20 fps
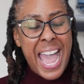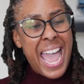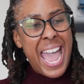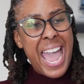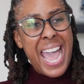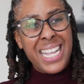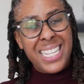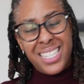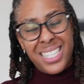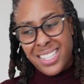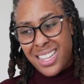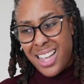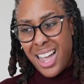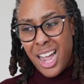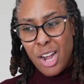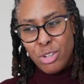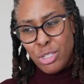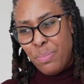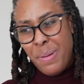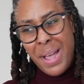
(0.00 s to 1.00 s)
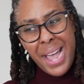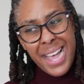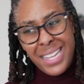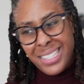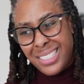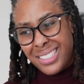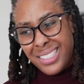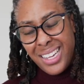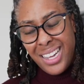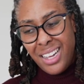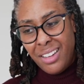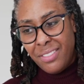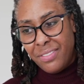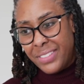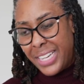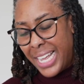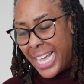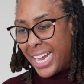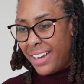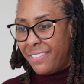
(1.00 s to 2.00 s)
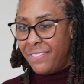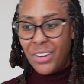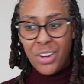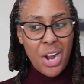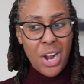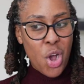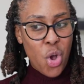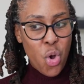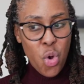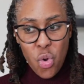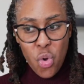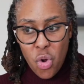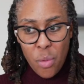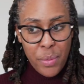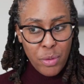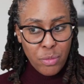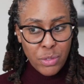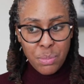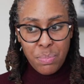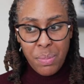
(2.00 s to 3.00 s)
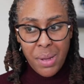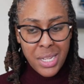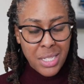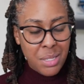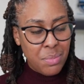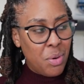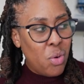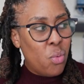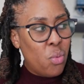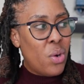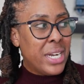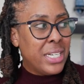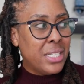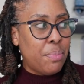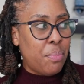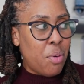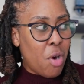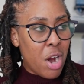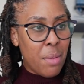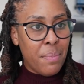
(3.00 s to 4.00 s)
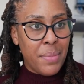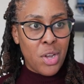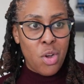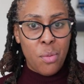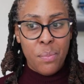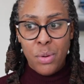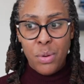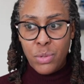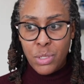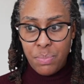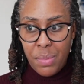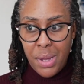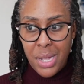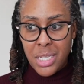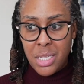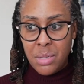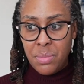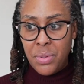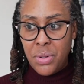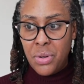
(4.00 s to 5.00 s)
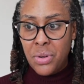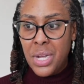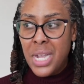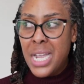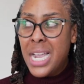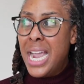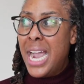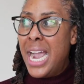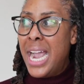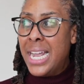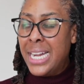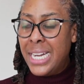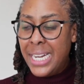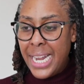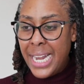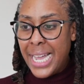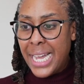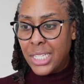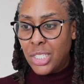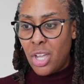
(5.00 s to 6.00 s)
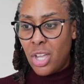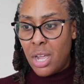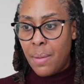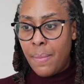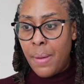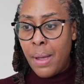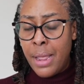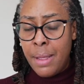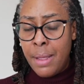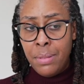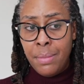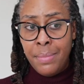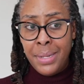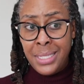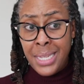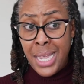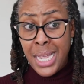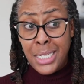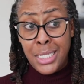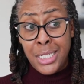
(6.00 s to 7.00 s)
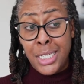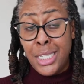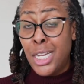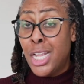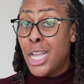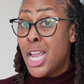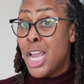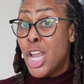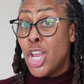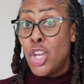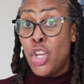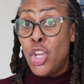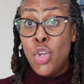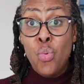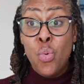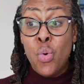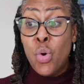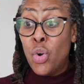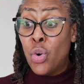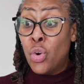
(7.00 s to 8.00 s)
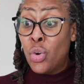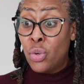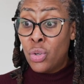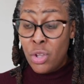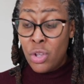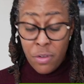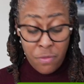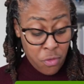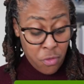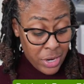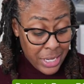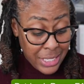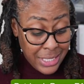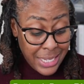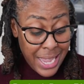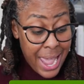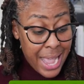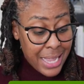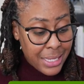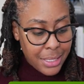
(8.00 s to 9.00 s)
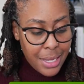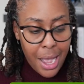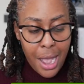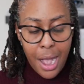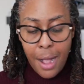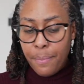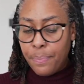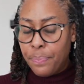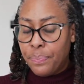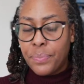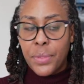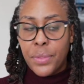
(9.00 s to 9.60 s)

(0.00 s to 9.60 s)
acts, Congress passed stuff. They got to figure out who's going to be responsible, what department going to be responsible. And then they got to talk about implementation. You will, for the tax cop,